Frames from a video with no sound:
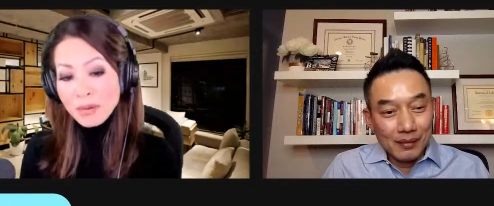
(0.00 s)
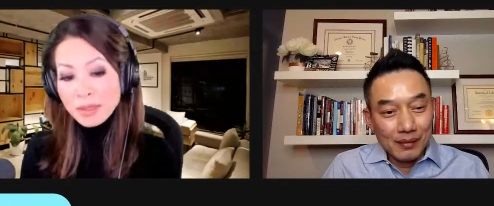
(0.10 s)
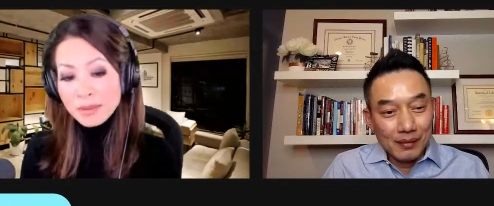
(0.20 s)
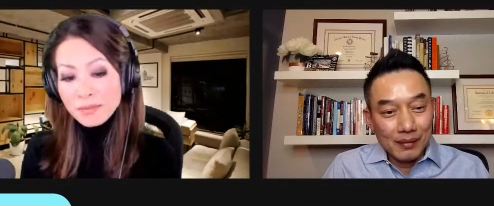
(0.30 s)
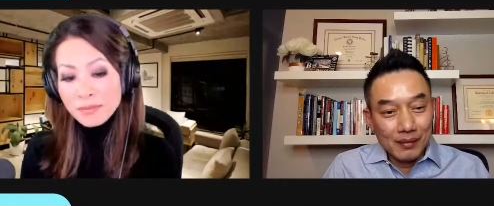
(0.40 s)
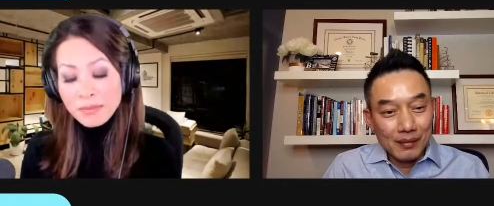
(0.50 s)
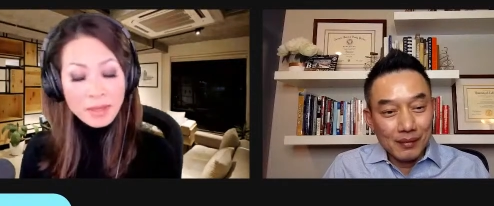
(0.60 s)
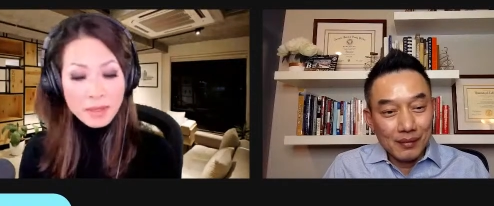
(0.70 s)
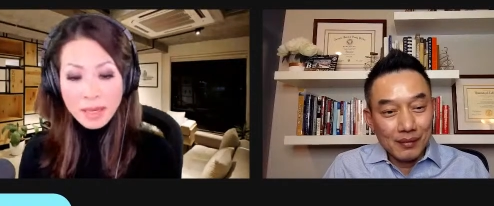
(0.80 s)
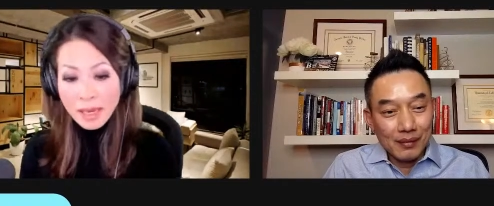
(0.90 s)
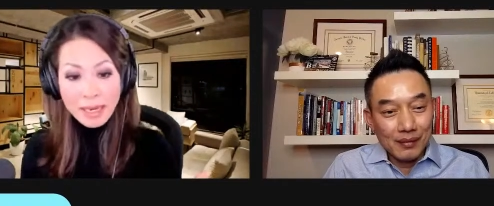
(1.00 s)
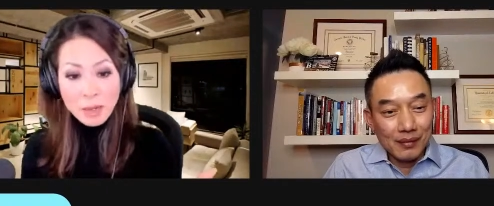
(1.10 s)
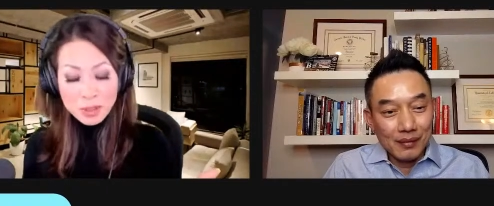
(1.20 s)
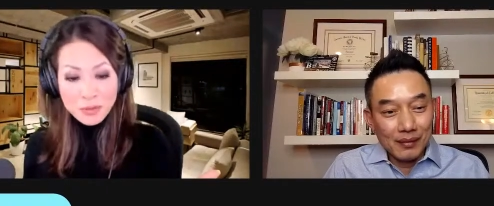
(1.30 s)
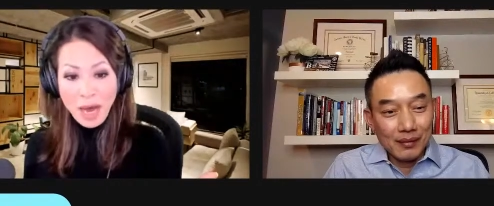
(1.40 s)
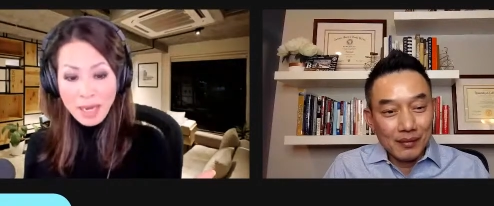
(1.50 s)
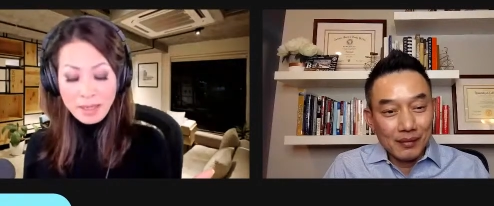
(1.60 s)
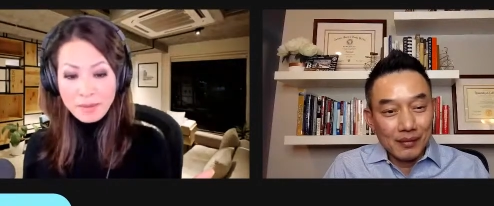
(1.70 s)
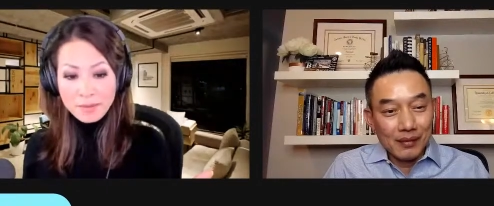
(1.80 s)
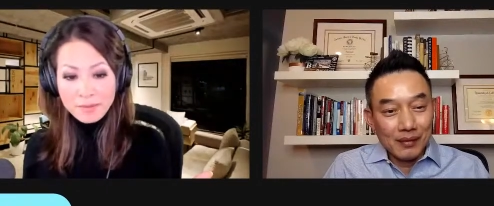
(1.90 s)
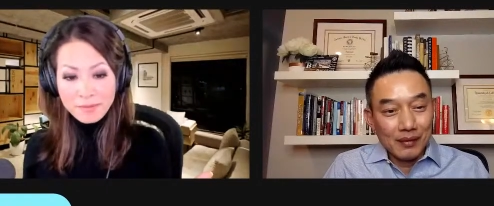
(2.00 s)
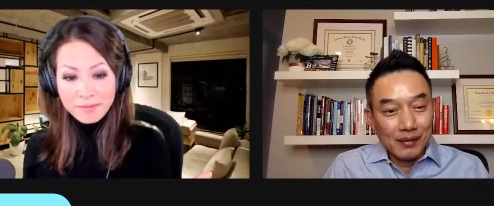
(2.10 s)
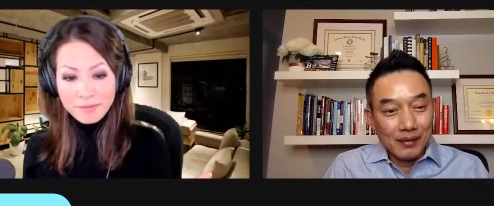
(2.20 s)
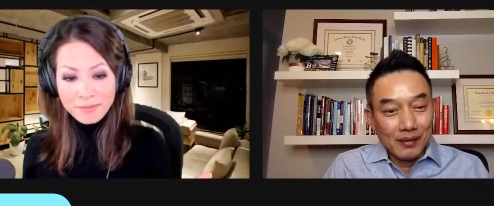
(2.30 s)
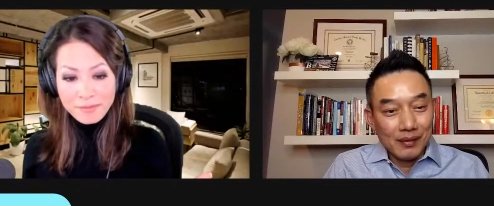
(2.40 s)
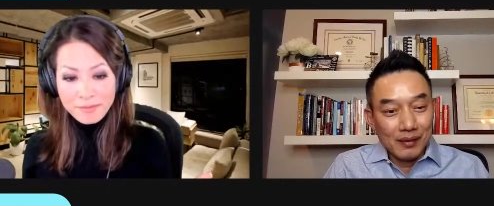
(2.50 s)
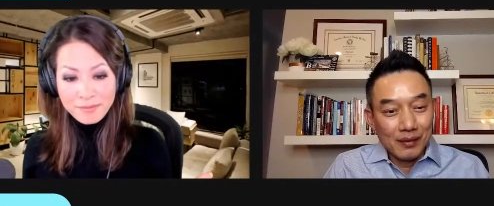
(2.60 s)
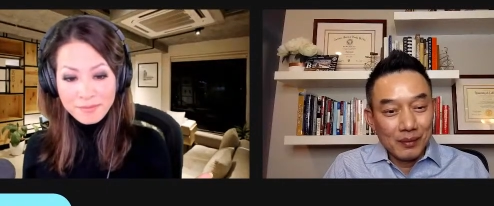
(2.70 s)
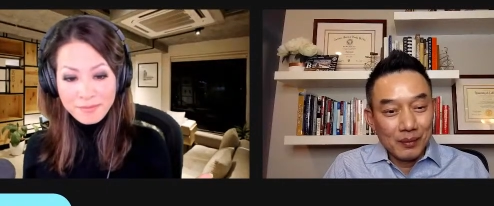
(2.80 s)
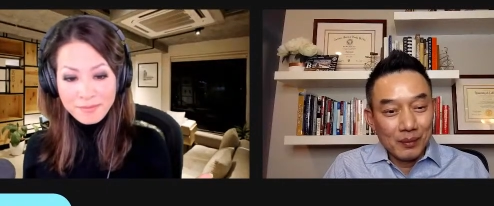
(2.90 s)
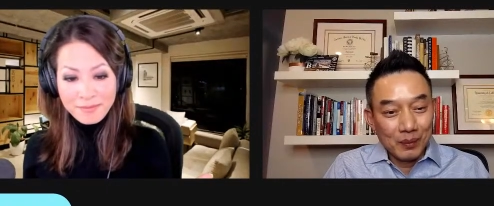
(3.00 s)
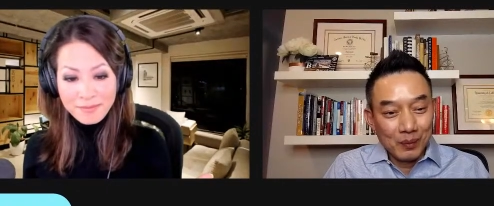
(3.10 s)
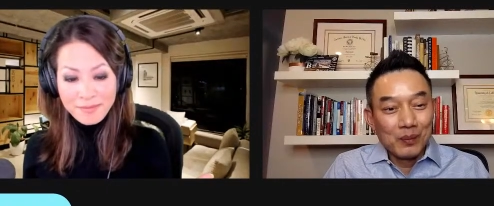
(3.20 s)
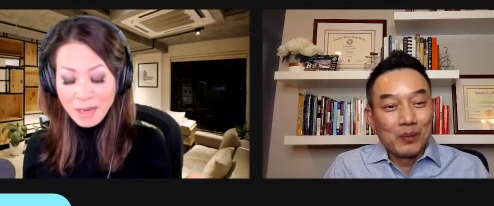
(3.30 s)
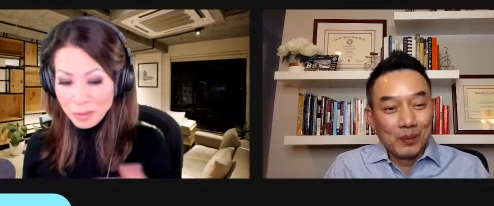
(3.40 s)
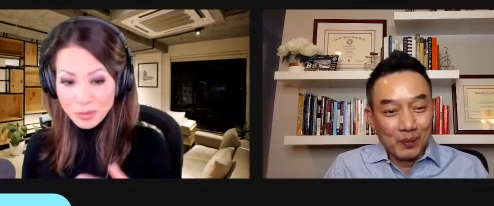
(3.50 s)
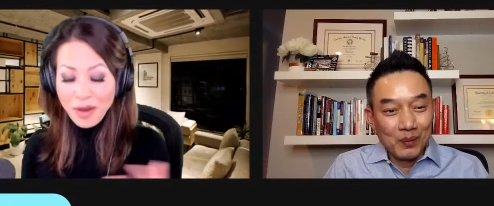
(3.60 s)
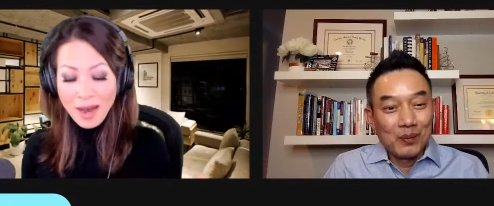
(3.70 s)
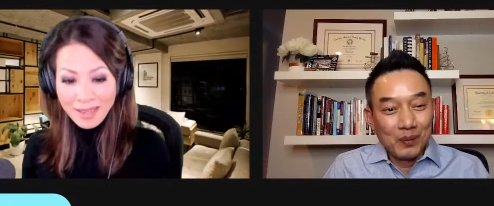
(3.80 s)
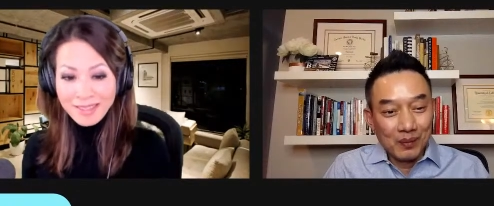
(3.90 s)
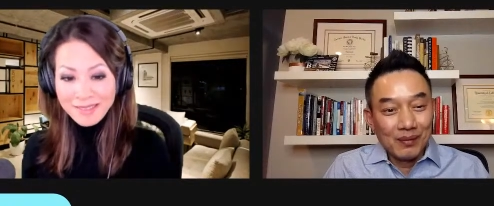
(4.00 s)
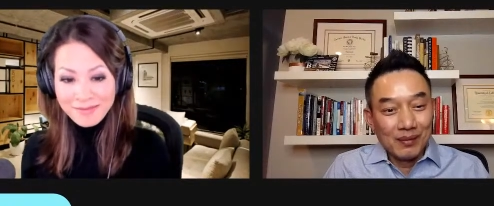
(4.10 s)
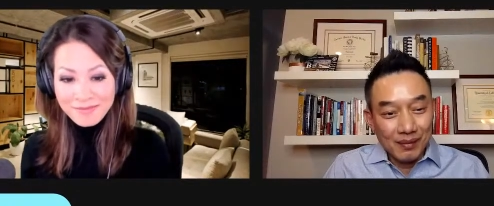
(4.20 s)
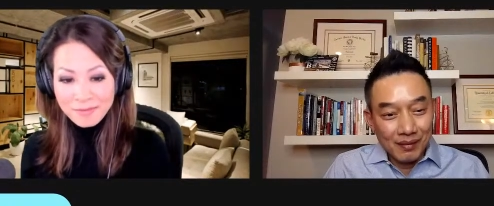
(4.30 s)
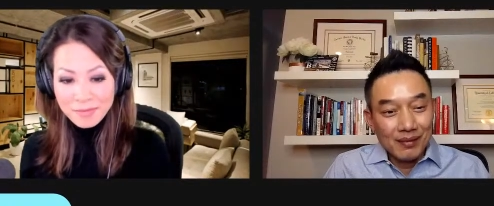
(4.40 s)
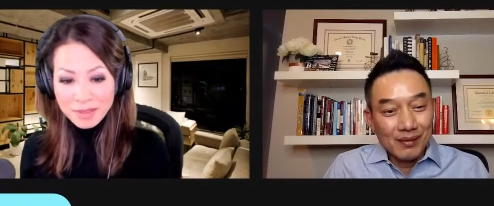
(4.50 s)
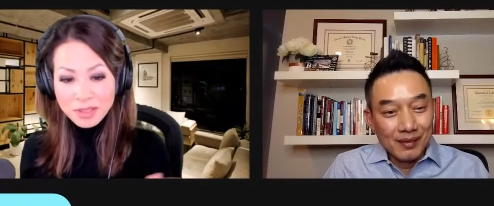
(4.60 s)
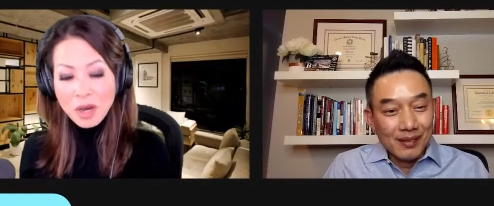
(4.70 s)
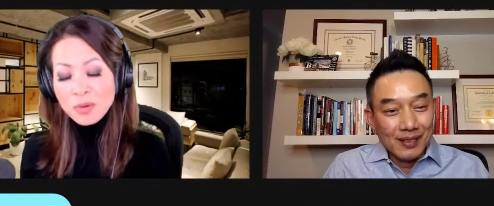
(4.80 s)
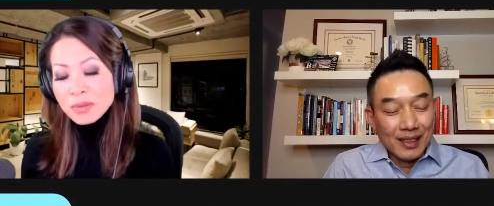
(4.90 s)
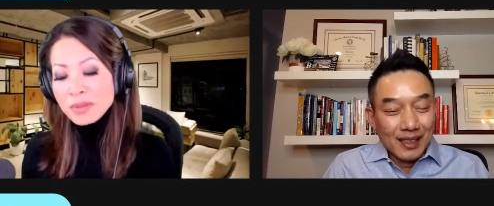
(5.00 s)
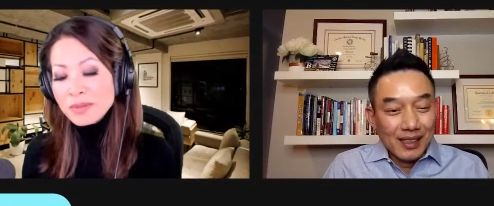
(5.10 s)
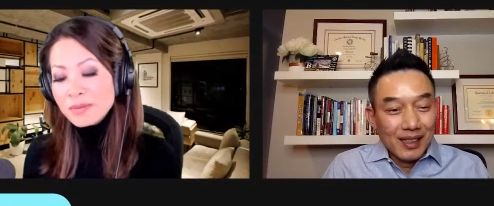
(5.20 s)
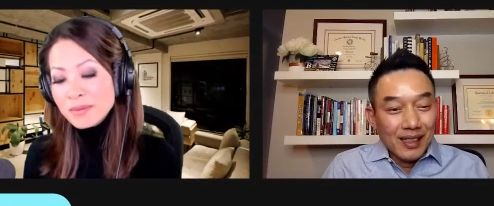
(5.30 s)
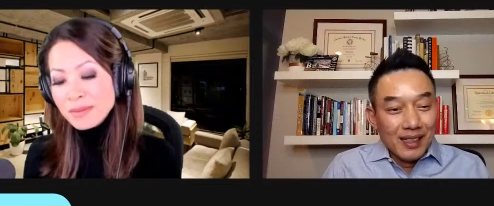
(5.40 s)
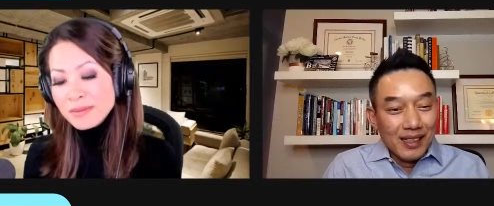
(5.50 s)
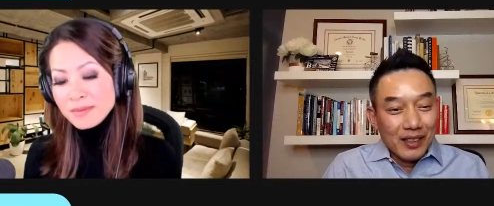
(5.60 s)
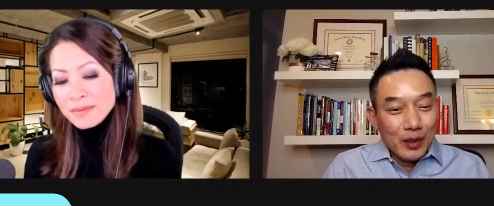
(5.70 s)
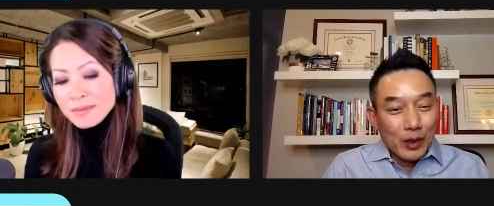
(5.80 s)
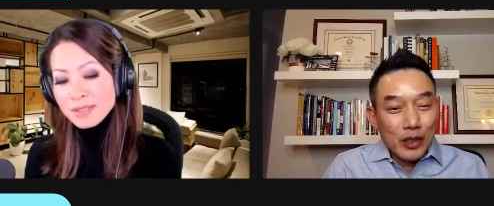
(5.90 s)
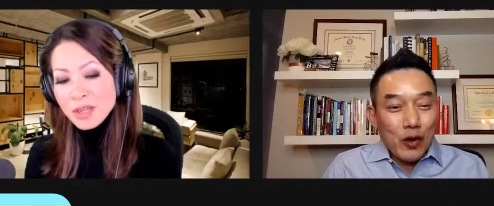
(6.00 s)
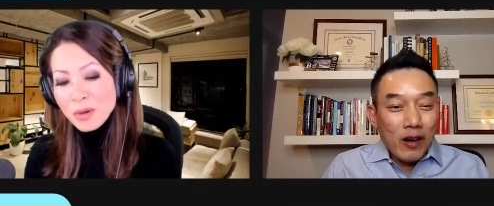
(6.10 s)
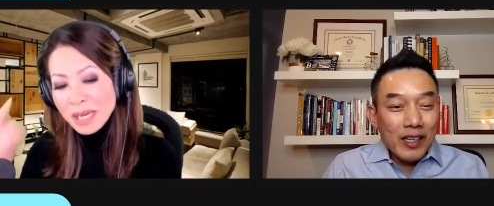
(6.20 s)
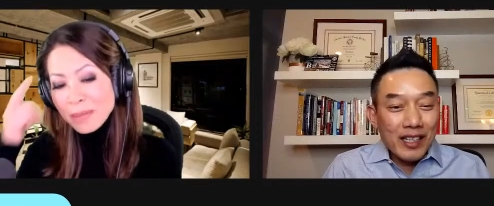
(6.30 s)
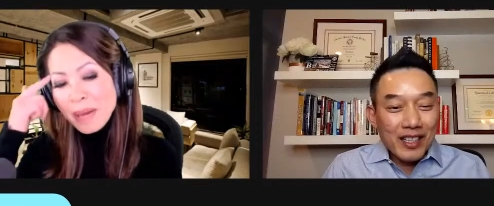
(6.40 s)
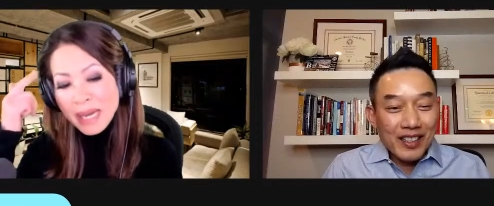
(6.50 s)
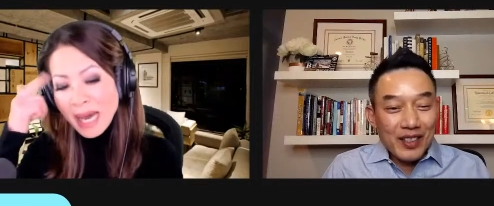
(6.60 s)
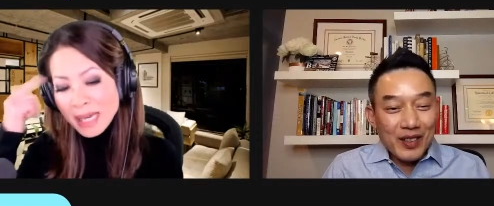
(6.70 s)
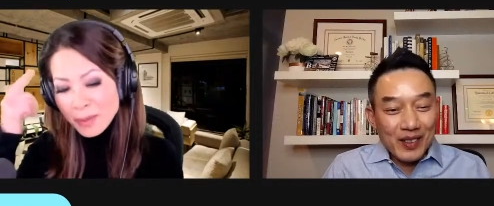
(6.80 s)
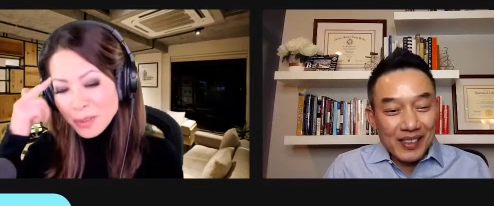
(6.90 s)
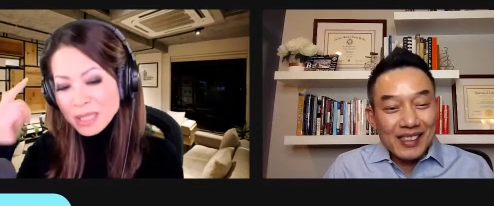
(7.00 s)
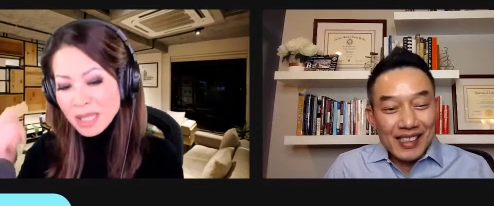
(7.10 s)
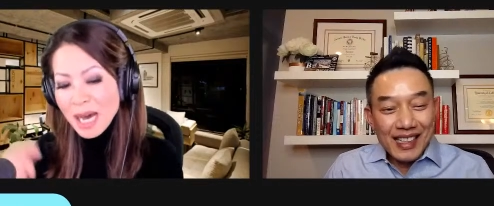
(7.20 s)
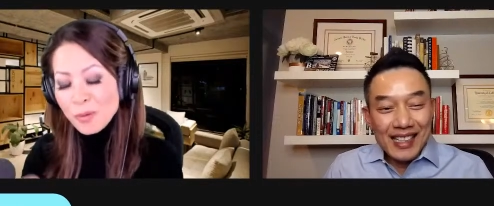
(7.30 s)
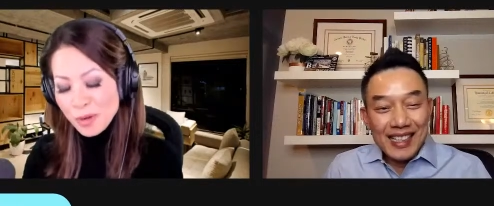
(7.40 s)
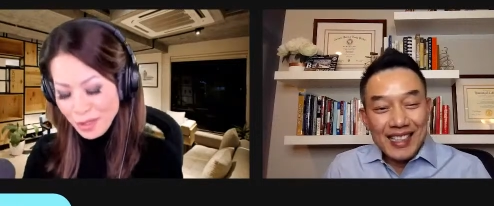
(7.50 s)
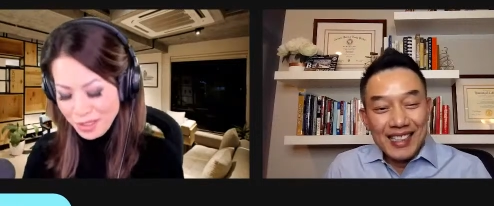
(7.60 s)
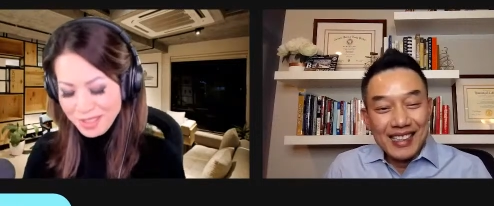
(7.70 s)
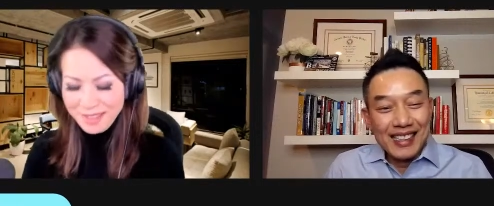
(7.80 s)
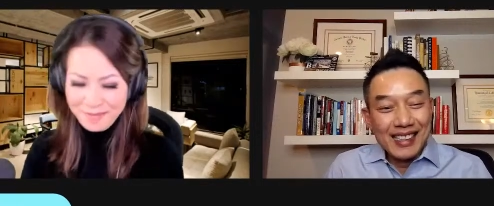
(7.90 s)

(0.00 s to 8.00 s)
Speaker 1: it. And I was fine. I was fine. So,
Speaker 2: You're you know, in my head,
Speaker 1: it was a lot worse.